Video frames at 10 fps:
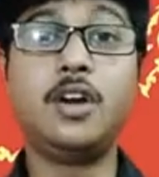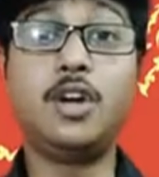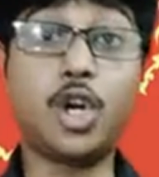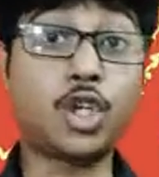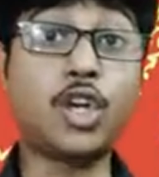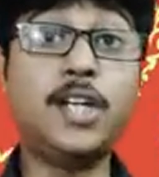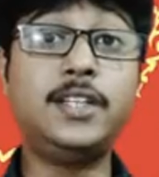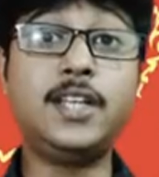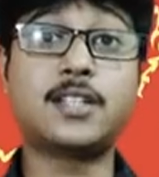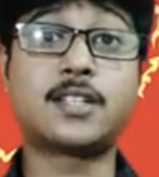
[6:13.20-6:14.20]
Not only
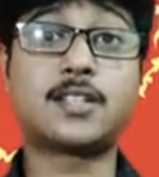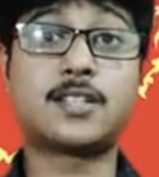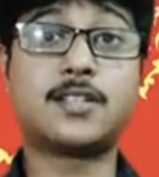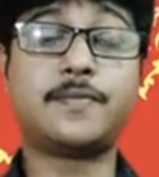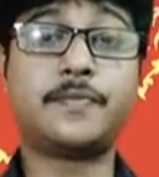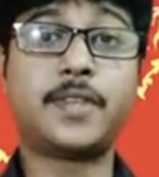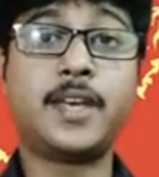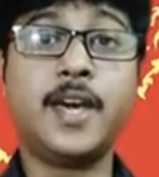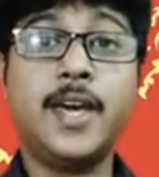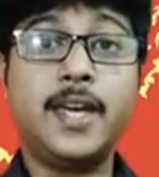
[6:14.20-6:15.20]
this,
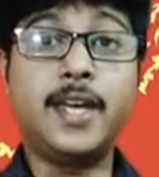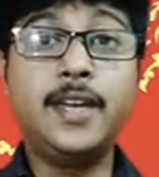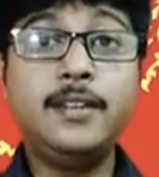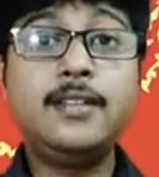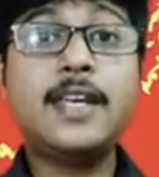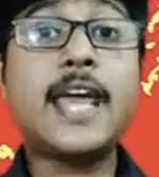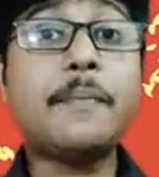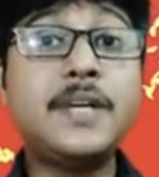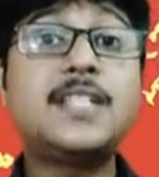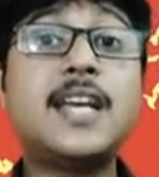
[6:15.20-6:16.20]
in
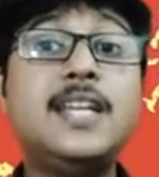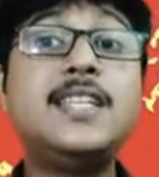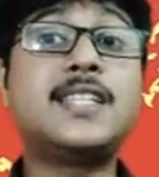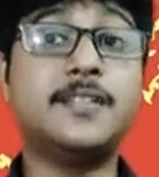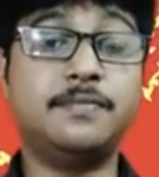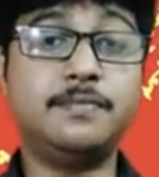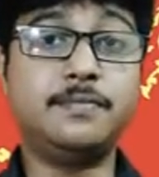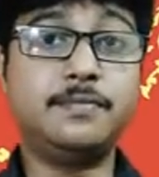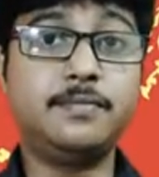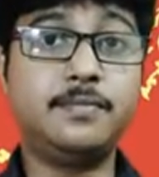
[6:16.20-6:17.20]

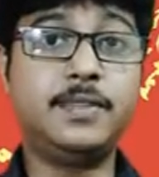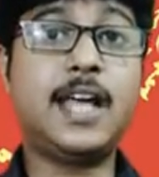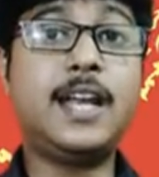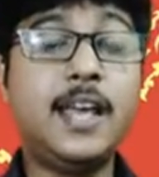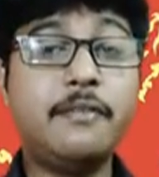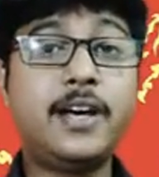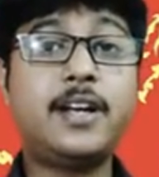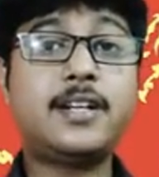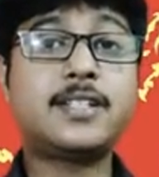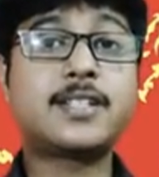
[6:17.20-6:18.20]
capitalism, the
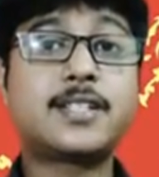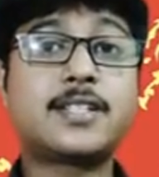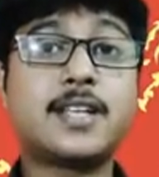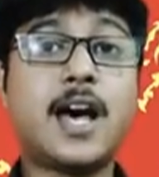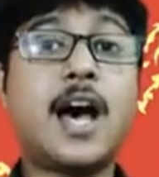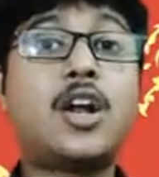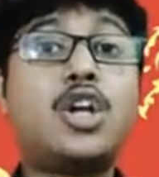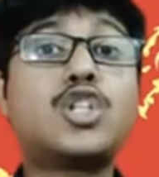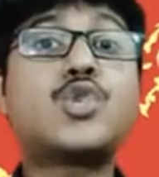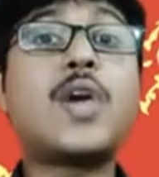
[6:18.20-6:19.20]
laborers are
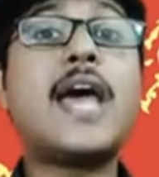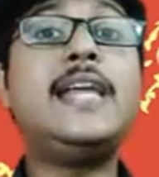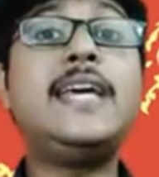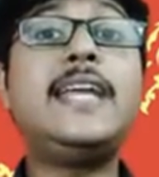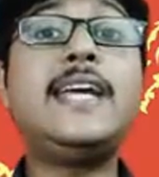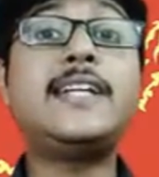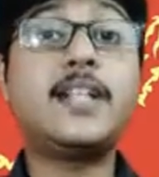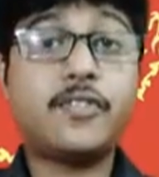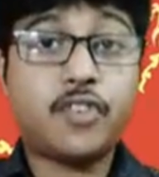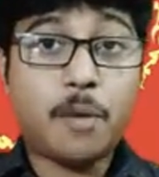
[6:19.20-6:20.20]
also
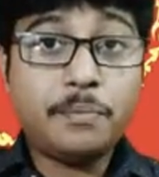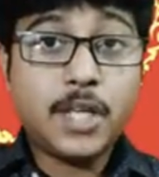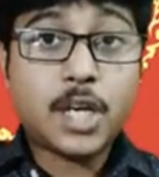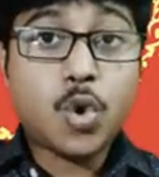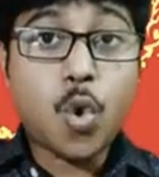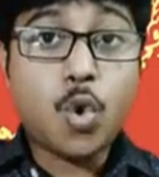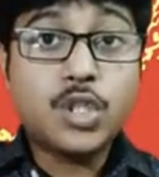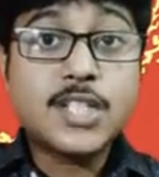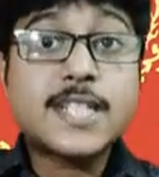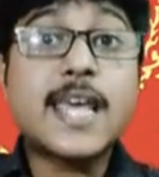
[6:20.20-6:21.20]
alienated from their
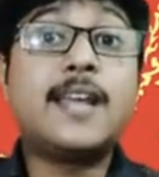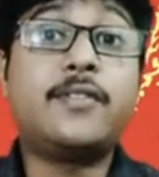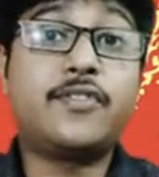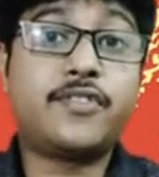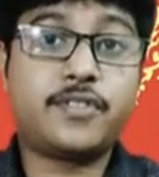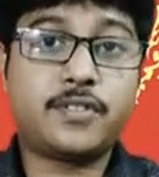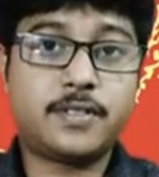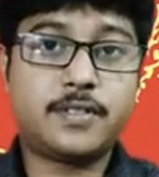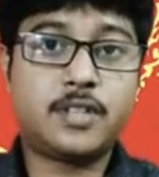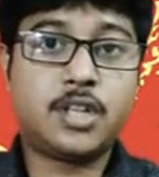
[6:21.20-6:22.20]
own self,
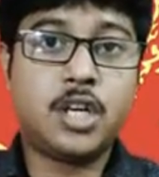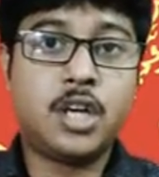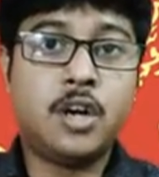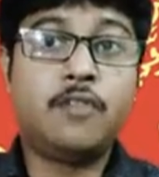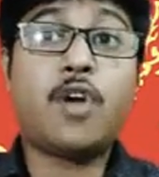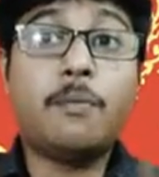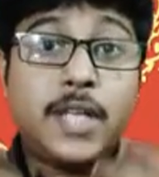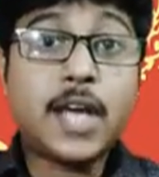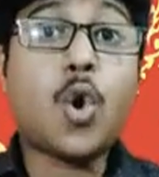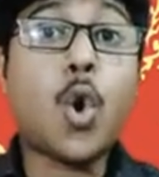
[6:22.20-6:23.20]
from
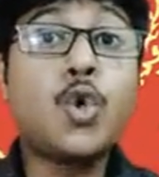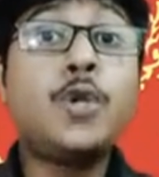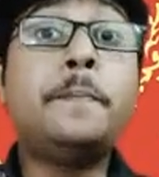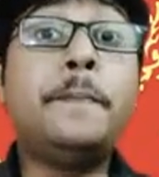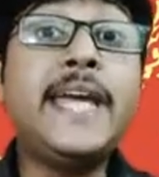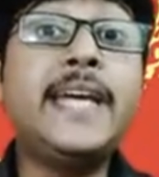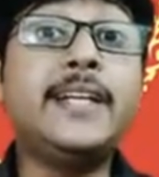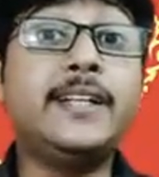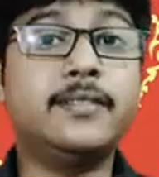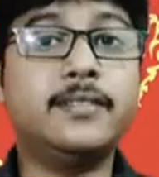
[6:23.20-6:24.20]
their own
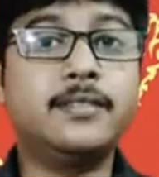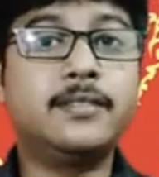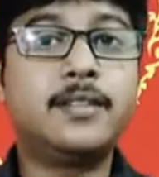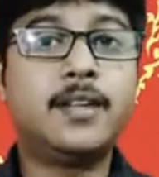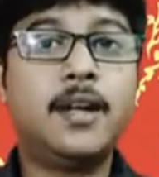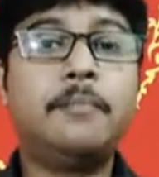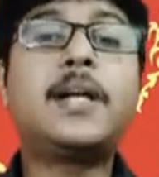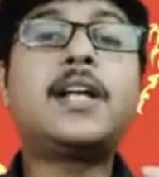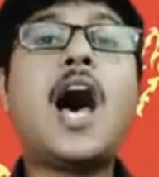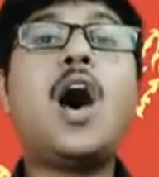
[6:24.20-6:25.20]
being.
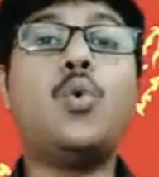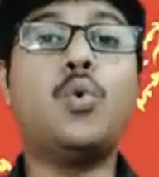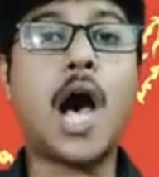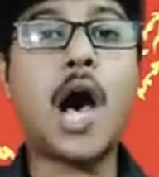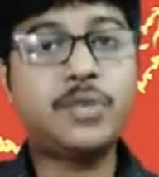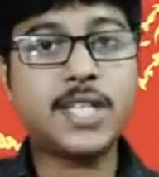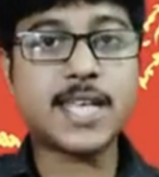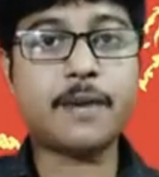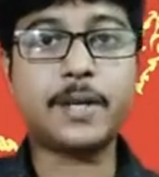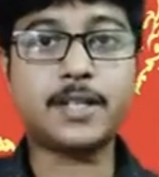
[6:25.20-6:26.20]
But how? How this
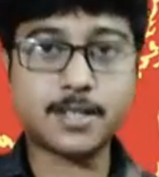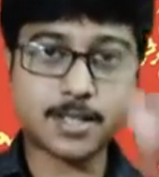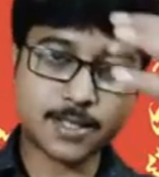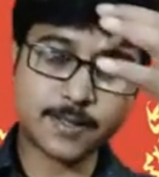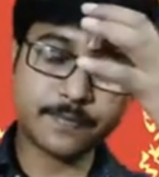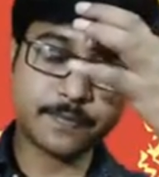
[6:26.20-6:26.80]
happens?